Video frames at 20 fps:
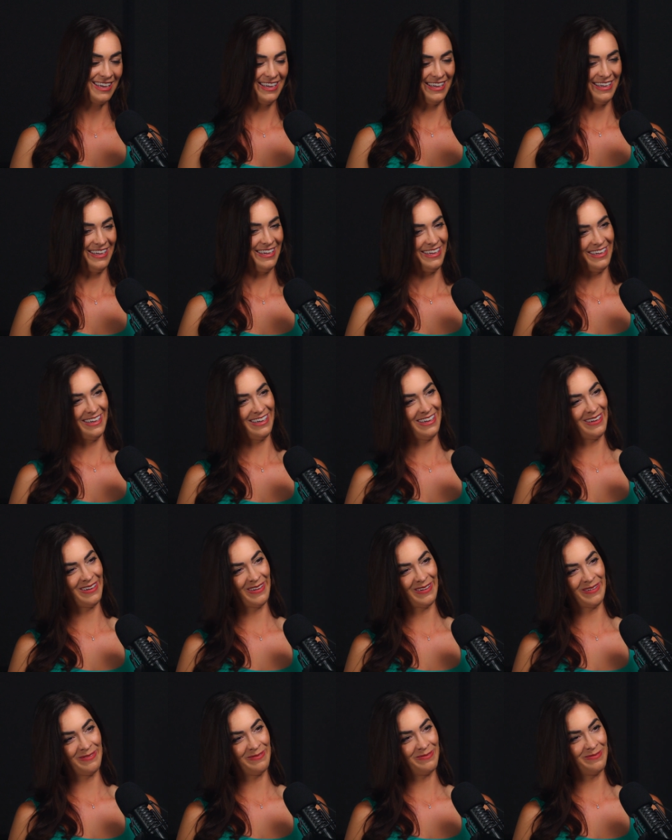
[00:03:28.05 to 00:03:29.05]
Yeah.
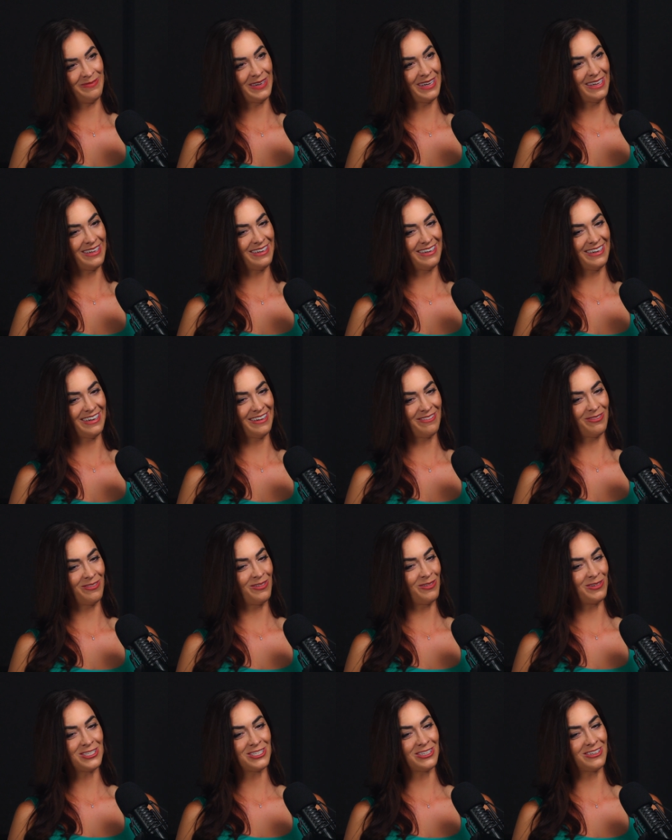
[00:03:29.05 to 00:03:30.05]
Um, But I
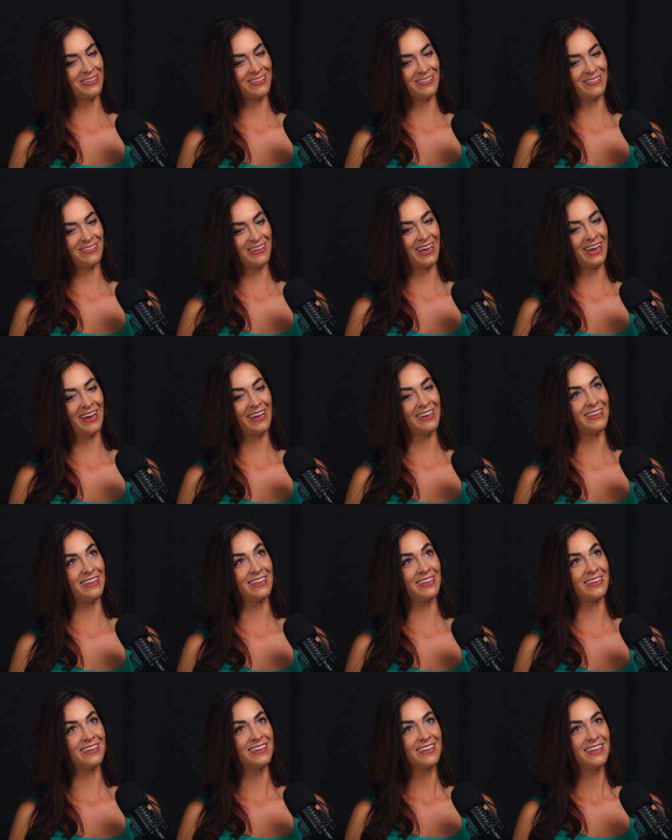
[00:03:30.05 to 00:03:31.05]
wish I could had
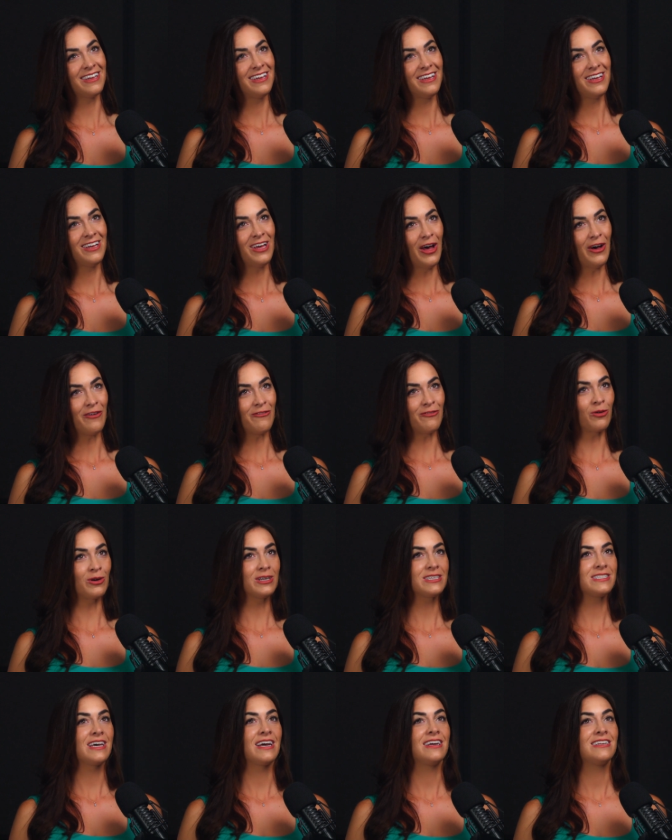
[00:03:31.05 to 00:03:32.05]
the
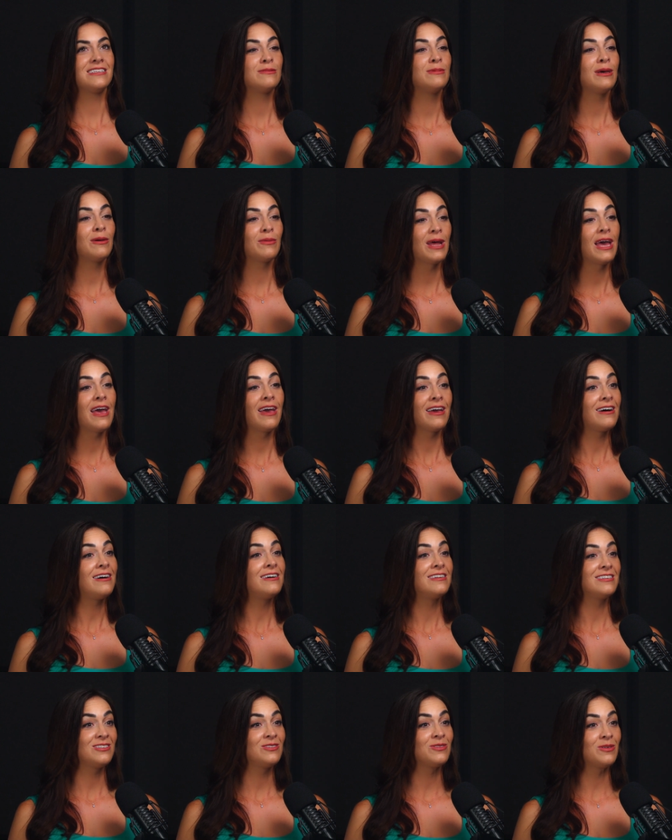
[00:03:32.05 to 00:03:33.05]
foresight to be able to hang
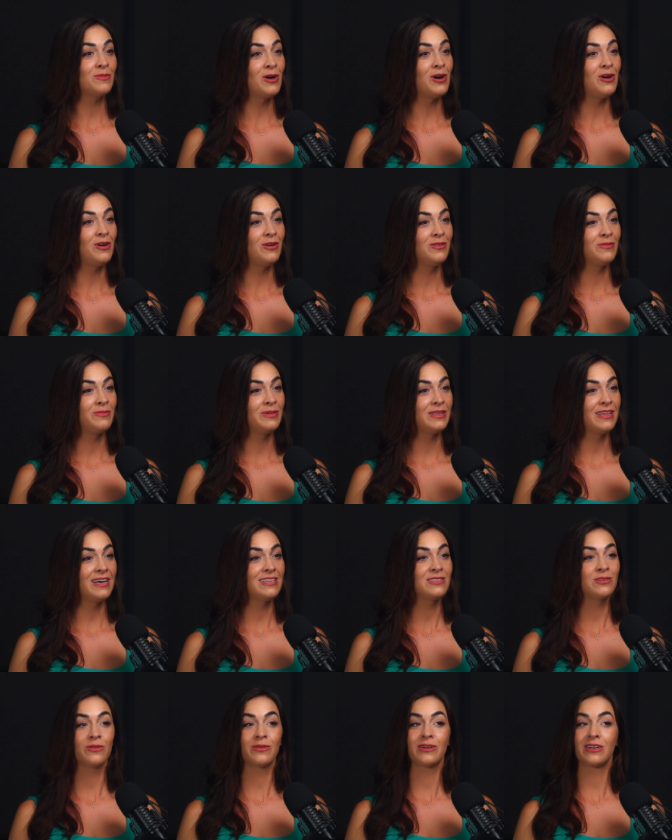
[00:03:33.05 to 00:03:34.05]
on to them all. But
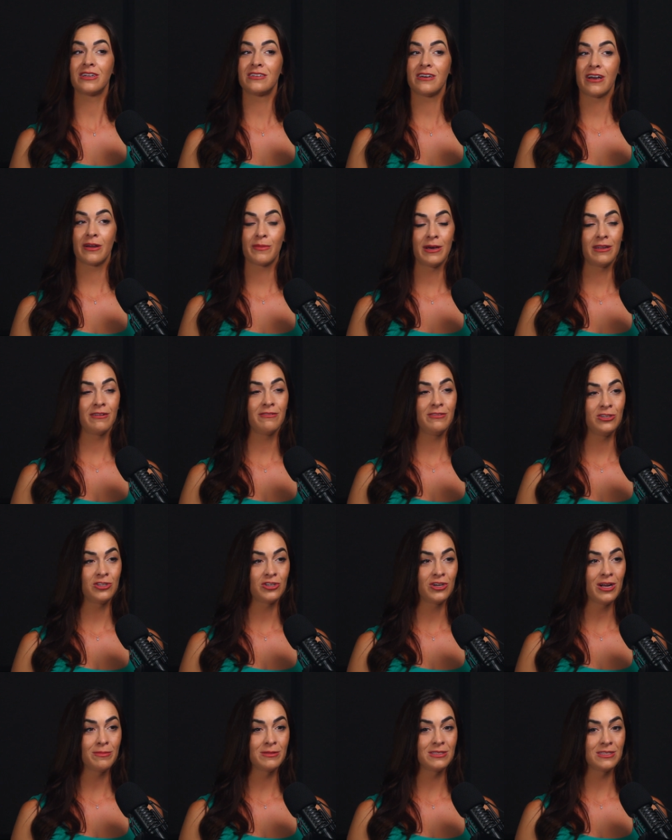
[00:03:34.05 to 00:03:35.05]
that's what we're going to talk about in a
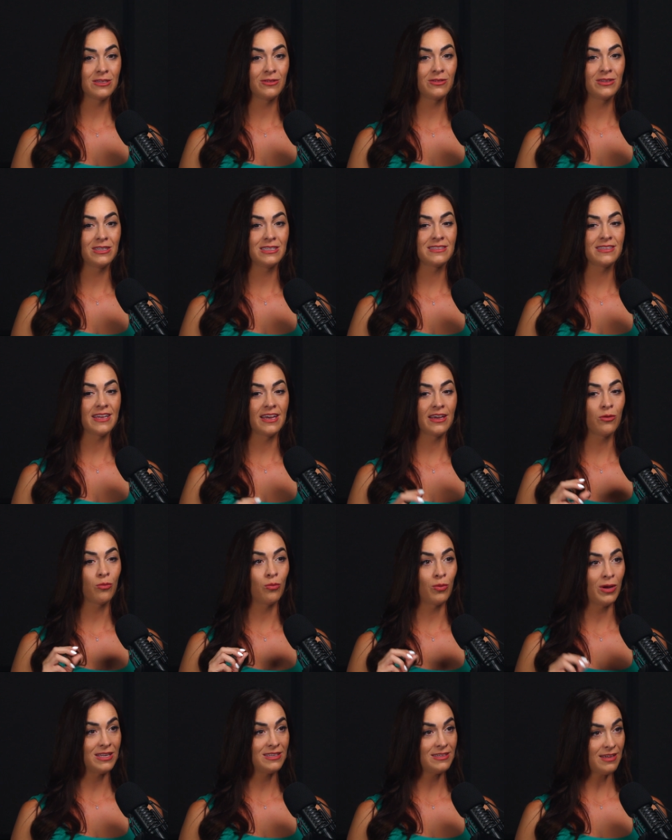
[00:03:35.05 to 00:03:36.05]
future episode is like
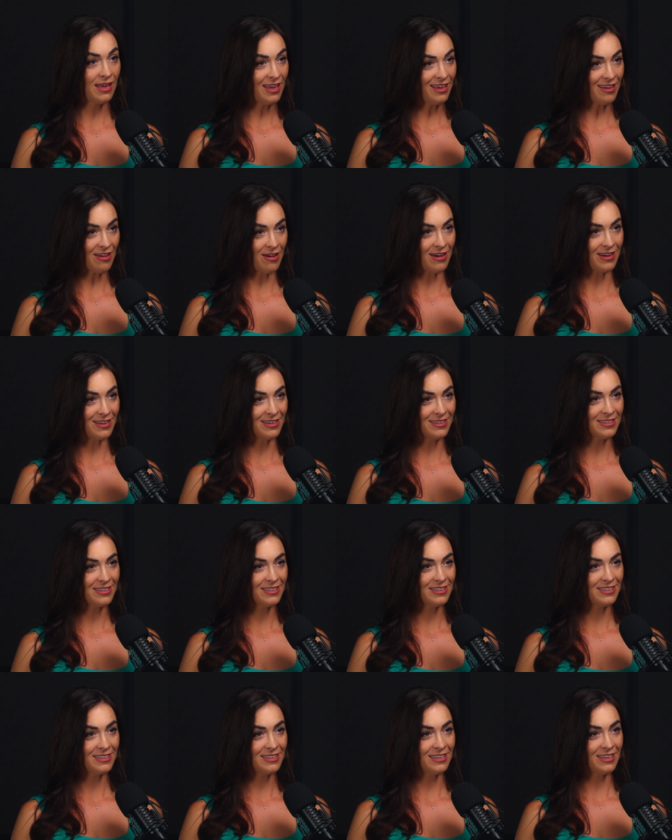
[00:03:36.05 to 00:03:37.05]
when to hang on,
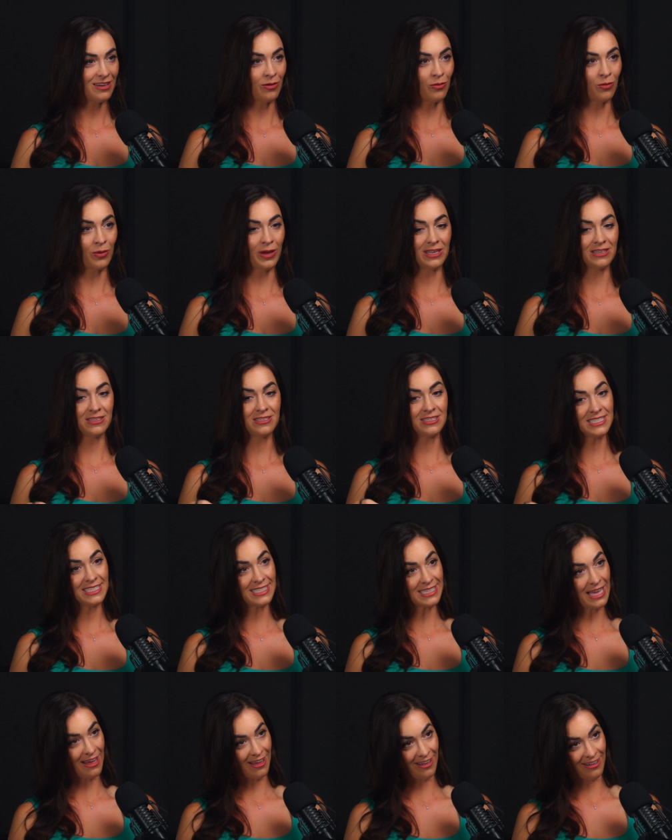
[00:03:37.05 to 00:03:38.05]
okay. when to
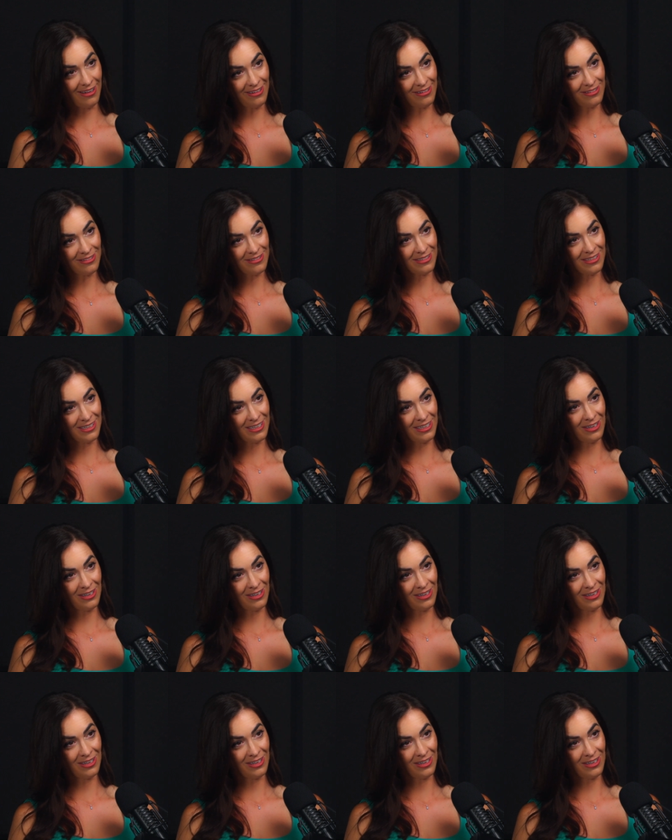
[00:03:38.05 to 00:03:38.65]
sell, mm-hmm.